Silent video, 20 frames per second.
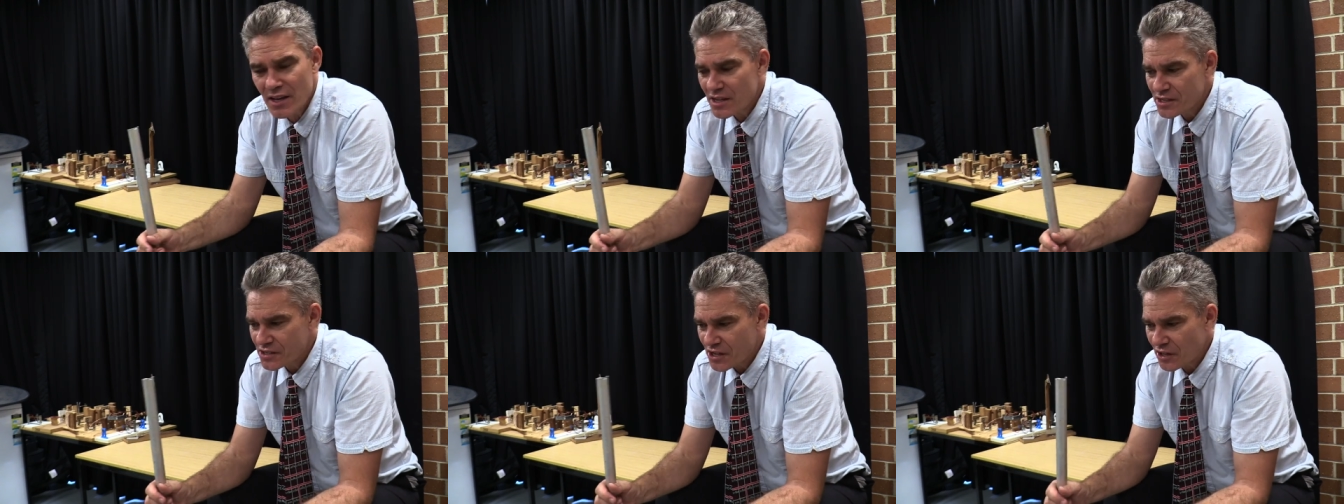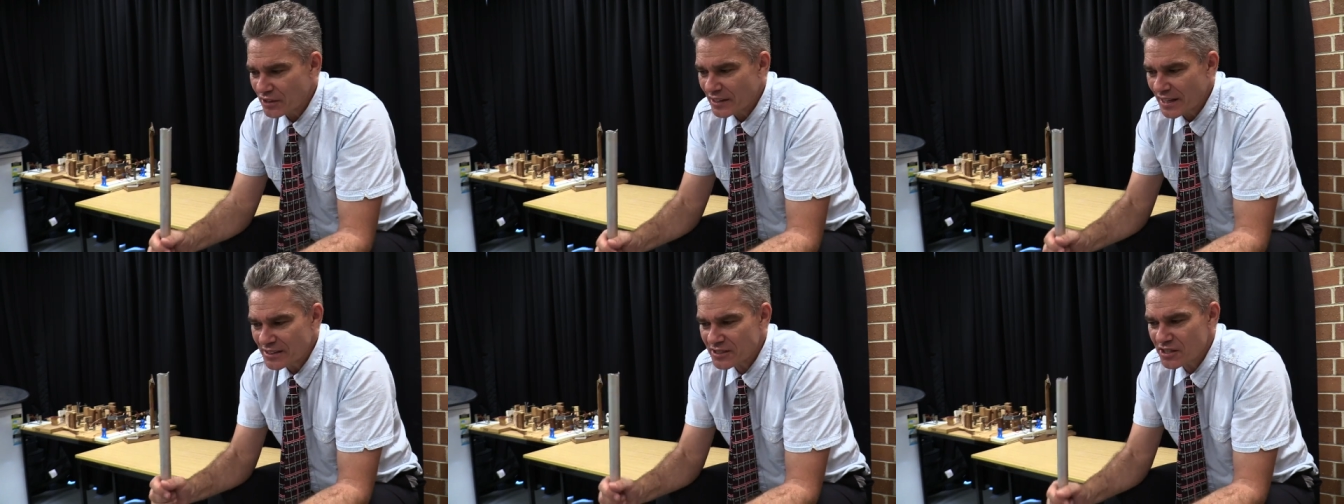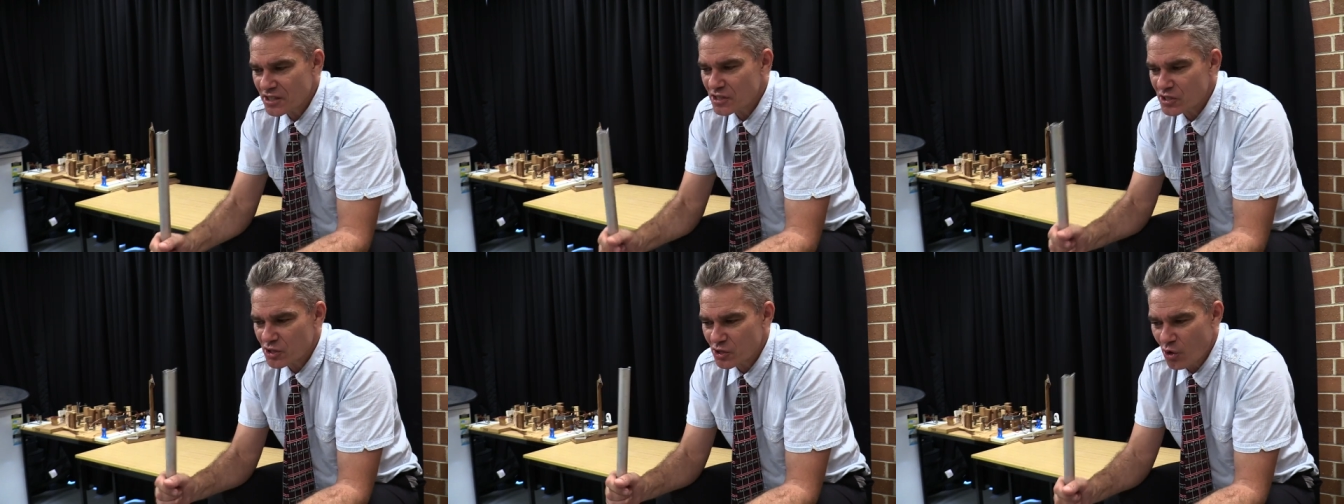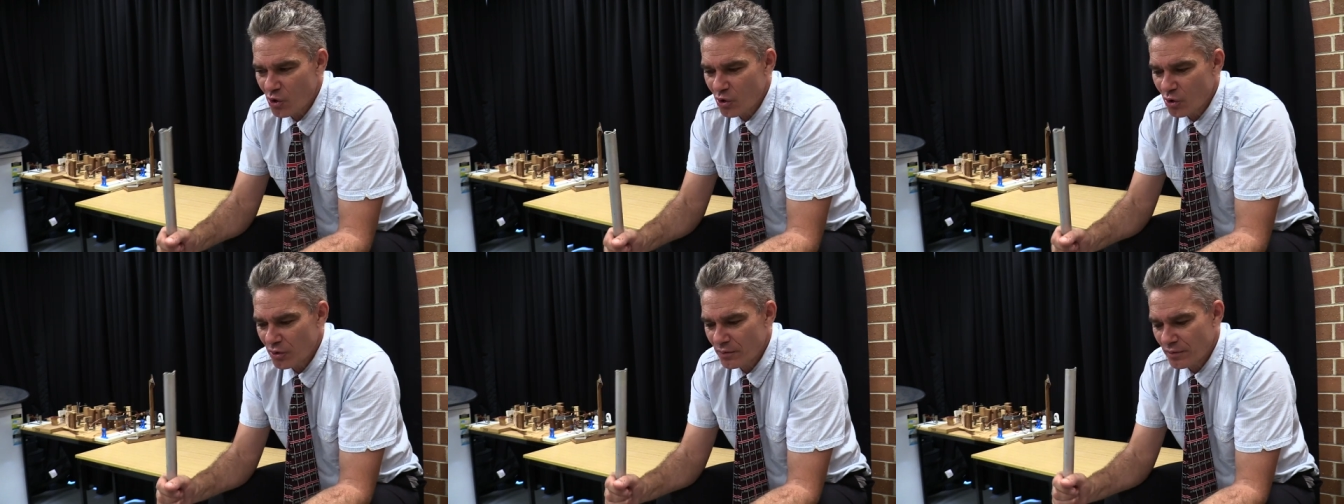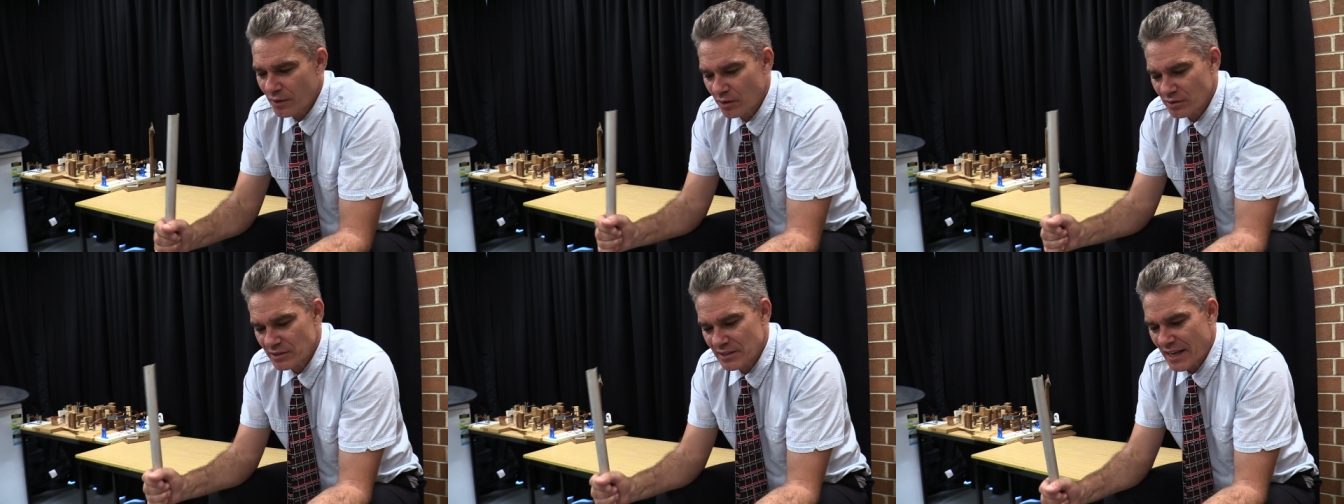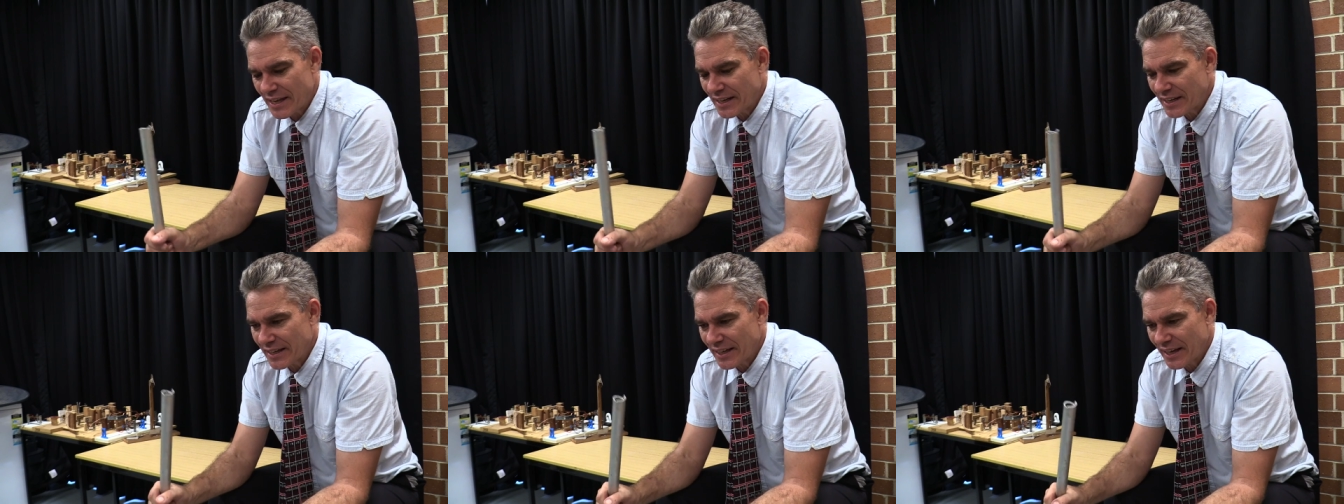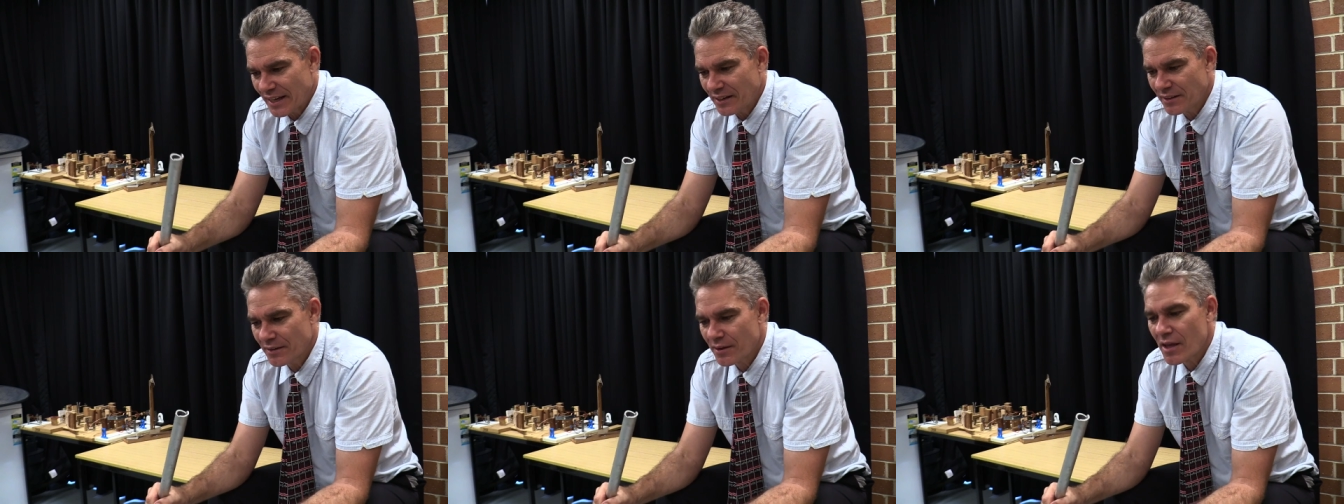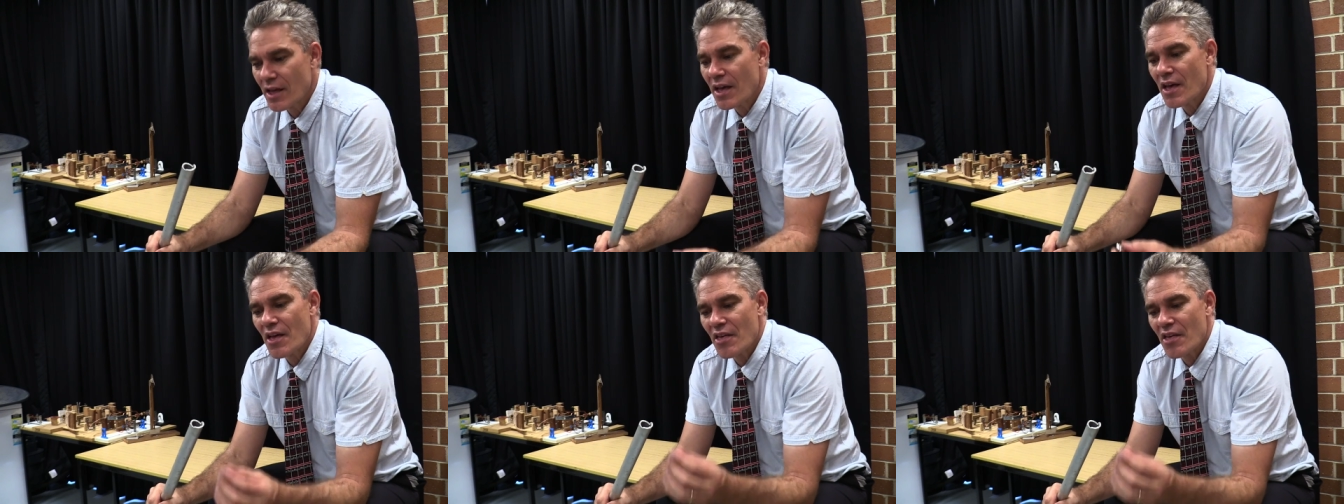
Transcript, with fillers: So Lenz's law, I'll say it again,